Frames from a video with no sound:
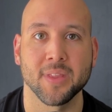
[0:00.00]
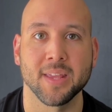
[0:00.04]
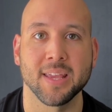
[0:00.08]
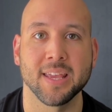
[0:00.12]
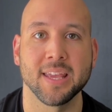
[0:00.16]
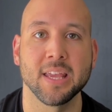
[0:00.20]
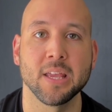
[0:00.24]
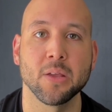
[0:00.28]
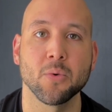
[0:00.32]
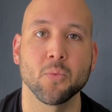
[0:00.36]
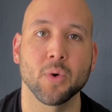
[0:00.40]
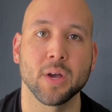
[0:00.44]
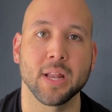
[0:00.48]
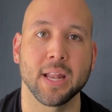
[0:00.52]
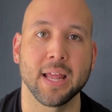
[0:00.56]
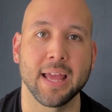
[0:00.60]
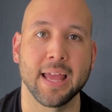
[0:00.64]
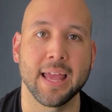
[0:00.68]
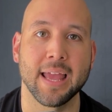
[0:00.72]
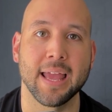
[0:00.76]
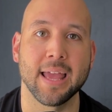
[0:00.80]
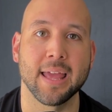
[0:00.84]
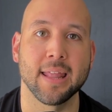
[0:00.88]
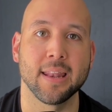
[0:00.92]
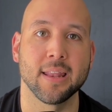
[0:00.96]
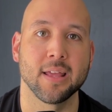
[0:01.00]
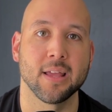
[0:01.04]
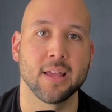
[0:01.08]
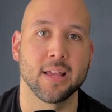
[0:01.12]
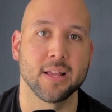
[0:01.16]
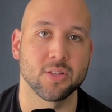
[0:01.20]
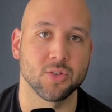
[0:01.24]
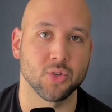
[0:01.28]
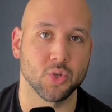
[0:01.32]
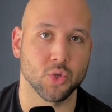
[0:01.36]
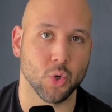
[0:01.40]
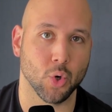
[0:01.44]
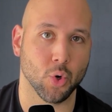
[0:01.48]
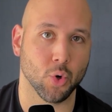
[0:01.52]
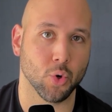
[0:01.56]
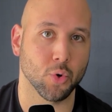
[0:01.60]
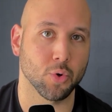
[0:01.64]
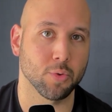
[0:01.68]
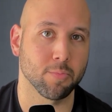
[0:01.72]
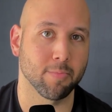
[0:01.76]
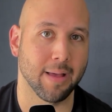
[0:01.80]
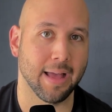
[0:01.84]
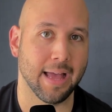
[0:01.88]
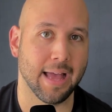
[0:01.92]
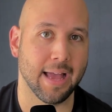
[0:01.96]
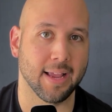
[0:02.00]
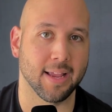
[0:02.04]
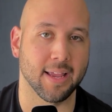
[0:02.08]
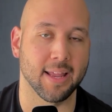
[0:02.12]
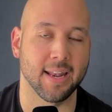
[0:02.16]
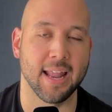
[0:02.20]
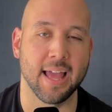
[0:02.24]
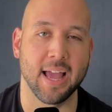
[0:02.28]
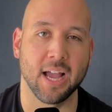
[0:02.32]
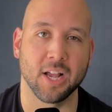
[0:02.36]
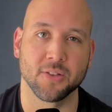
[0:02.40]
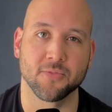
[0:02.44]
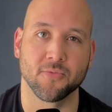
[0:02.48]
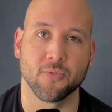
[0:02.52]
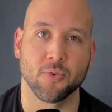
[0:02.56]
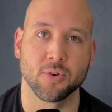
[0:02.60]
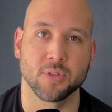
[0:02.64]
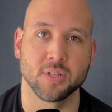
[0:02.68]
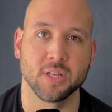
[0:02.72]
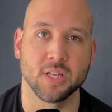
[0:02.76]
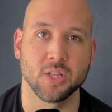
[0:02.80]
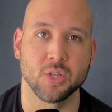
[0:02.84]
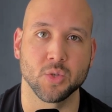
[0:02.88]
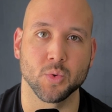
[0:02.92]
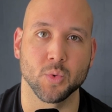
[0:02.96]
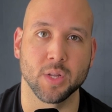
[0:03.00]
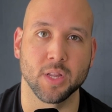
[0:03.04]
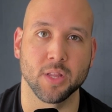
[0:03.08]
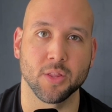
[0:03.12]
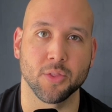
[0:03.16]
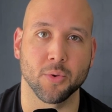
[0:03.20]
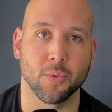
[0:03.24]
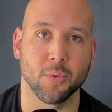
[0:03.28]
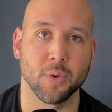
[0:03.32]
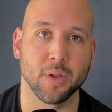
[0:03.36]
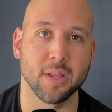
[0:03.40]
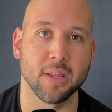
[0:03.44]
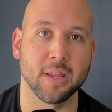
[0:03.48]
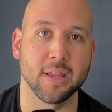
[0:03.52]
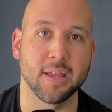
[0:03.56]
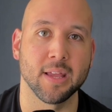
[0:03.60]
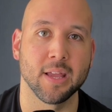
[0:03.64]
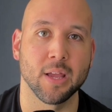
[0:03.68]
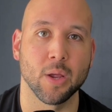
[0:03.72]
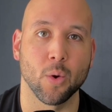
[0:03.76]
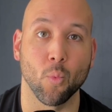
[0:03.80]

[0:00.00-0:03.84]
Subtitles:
he went ahead, circled back in Acts 14:23,